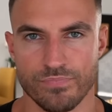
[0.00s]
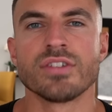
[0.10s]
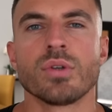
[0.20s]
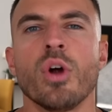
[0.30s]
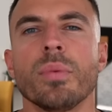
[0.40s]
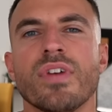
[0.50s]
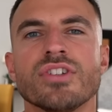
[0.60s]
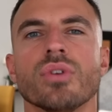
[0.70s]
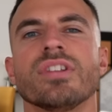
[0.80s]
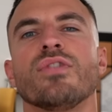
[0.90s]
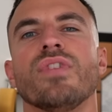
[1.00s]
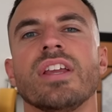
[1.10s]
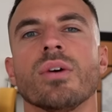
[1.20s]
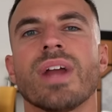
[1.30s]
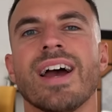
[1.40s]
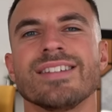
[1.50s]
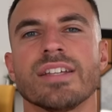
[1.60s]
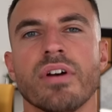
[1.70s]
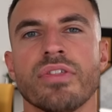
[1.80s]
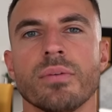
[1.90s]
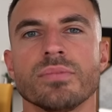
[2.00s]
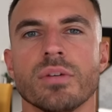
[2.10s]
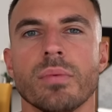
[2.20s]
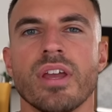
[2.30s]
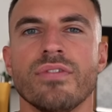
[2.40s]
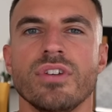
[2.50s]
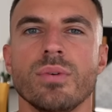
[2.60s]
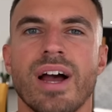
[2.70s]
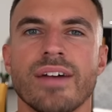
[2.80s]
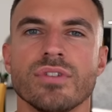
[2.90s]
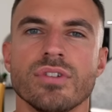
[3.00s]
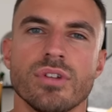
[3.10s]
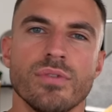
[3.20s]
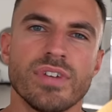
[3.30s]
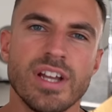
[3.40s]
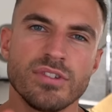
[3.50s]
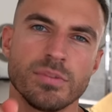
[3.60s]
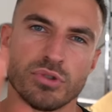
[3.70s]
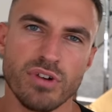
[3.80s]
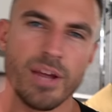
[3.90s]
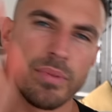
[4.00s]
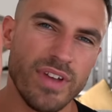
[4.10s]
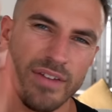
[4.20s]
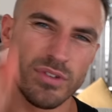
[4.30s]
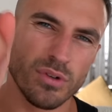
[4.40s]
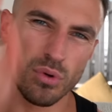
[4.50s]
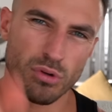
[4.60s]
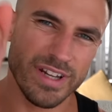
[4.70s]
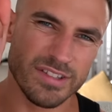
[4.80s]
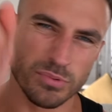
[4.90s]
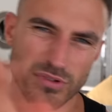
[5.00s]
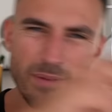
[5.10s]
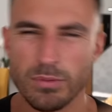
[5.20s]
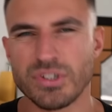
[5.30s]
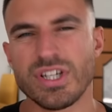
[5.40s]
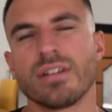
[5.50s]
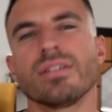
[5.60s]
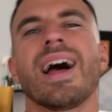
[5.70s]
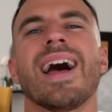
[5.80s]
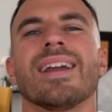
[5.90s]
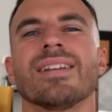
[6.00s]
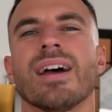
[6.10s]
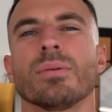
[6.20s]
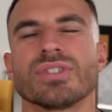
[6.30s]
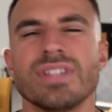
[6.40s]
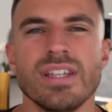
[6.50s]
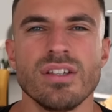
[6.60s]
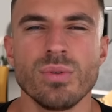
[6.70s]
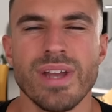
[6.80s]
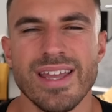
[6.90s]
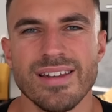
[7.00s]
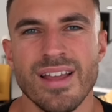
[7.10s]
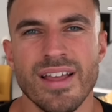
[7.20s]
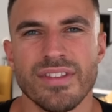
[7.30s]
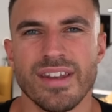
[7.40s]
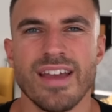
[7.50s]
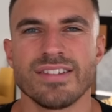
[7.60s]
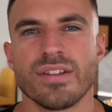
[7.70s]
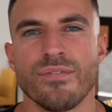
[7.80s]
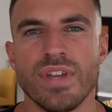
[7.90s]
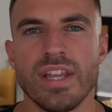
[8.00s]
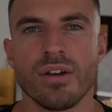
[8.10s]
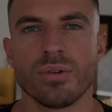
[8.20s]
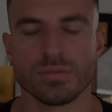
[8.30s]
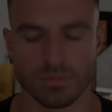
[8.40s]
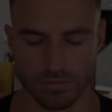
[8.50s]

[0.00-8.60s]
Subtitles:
So I hope you've enjoyed this video, guys. Give it a thumbs up if you have done. Don't forget to subscribe if you haven't already subscribed to my channel, and I will see you in the next video.